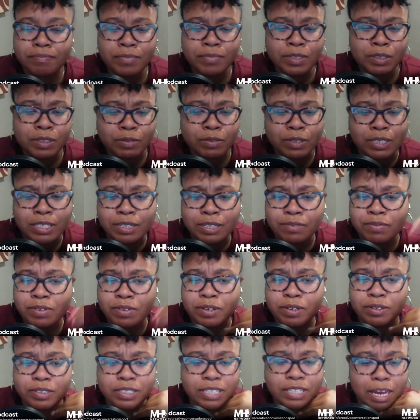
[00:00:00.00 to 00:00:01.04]
was even
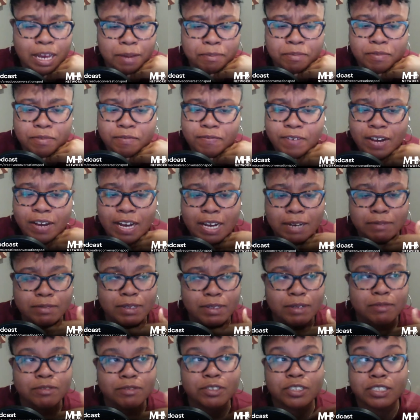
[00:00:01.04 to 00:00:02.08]
those type of vibes. I
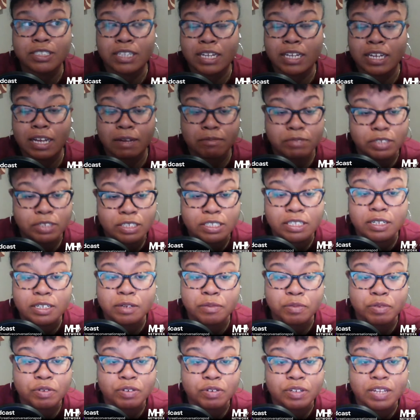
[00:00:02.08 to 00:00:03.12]
was just like, I'm just in the
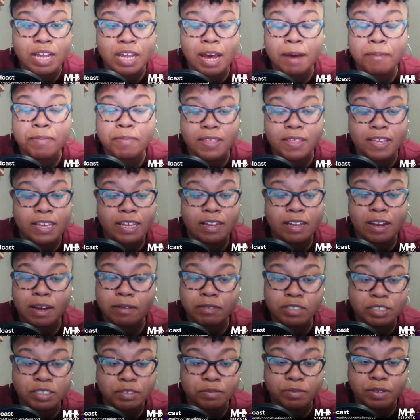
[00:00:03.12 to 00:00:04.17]
mood. I'm thinking I
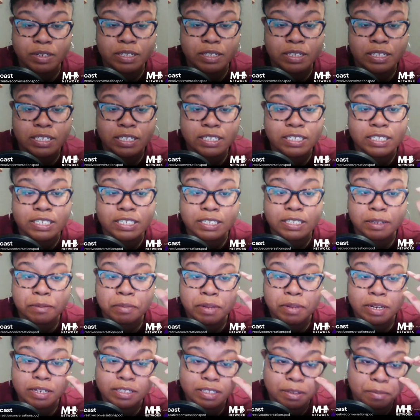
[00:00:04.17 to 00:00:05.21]
just want to listen to
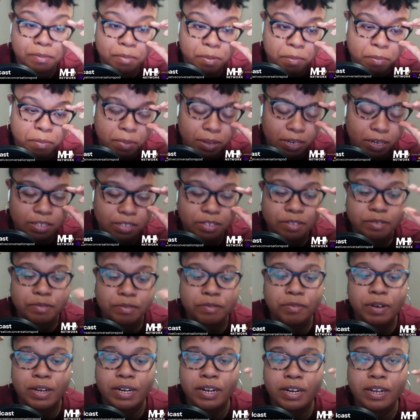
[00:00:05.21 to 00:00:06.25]
something else. I've been meaning to.
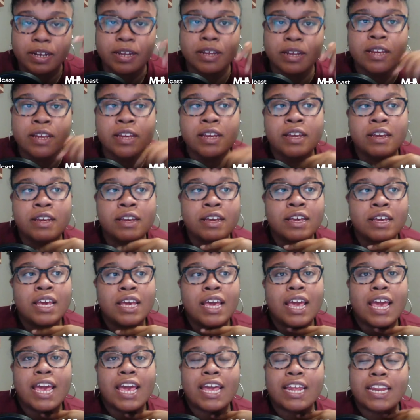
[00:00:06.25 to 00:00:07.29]
Why not?
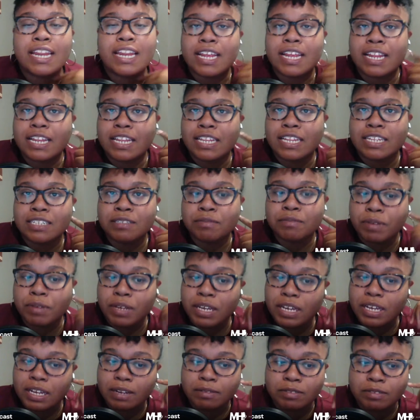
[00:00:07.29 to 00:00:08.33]
And then this week
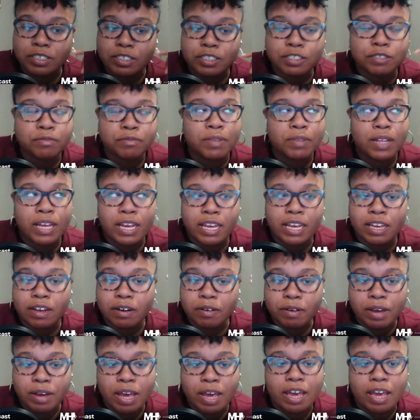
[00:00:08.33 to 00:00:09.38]
I'm like,
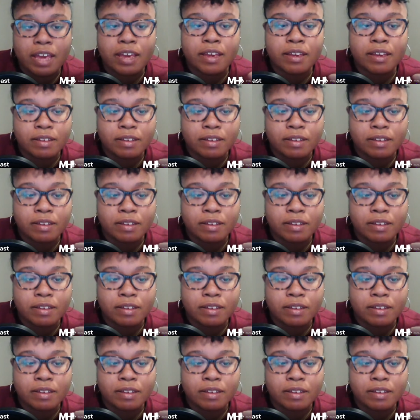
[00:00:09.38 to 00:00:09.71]
okay,